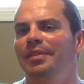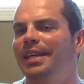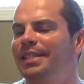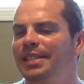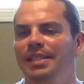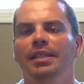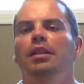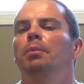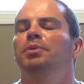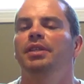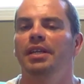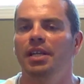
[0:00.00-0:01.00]
it's still
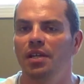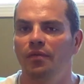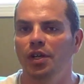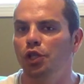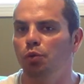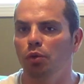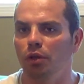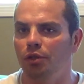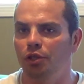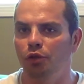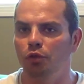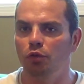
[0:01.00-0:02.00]
up to the individual
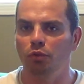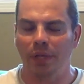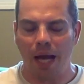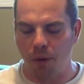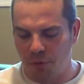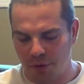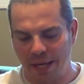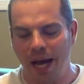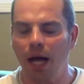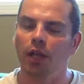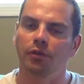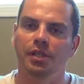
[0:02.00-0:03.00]
to count their
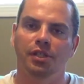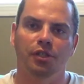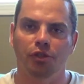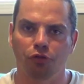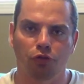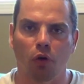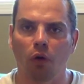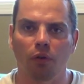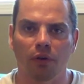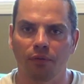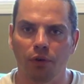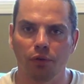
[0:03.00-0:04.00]
calories and control
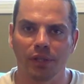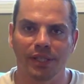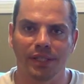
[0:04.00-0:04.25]
their food